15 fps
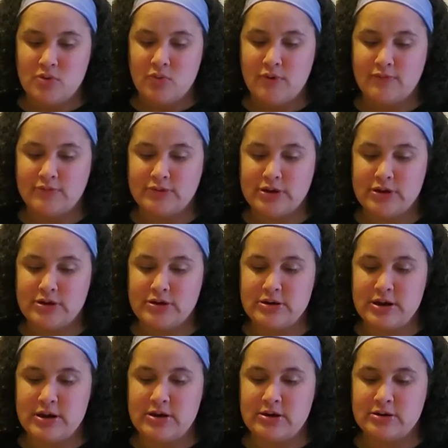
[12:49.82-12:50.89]
We've seen it
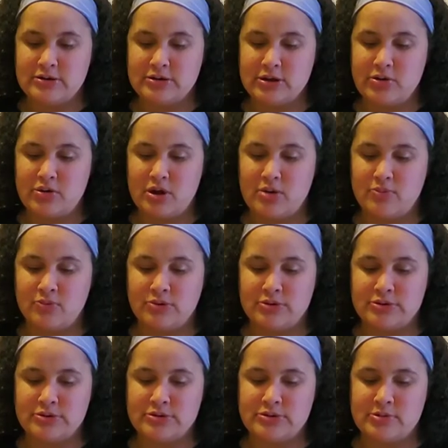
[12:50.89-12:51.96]
and it's incredible.
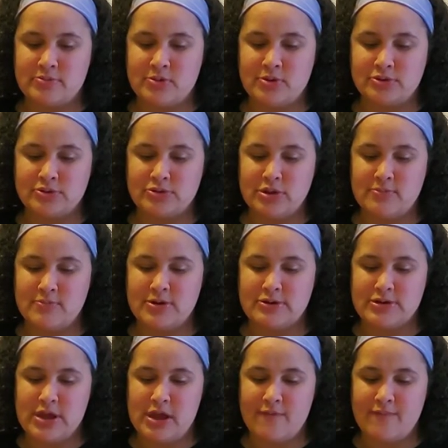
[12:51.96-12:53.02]
This is a must,
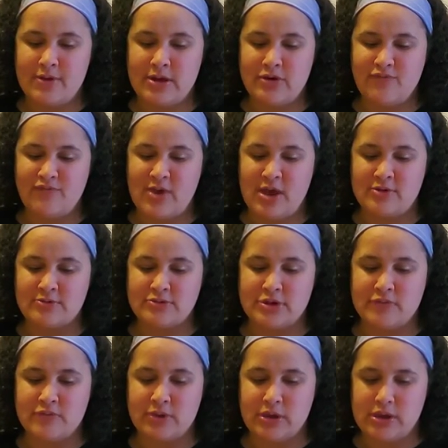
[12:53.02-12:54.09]
must have for any fan of
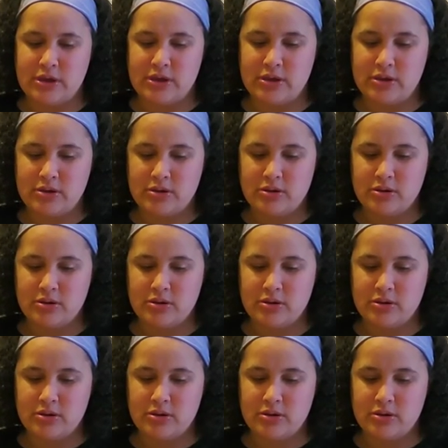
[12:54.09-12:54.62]
Stephen King.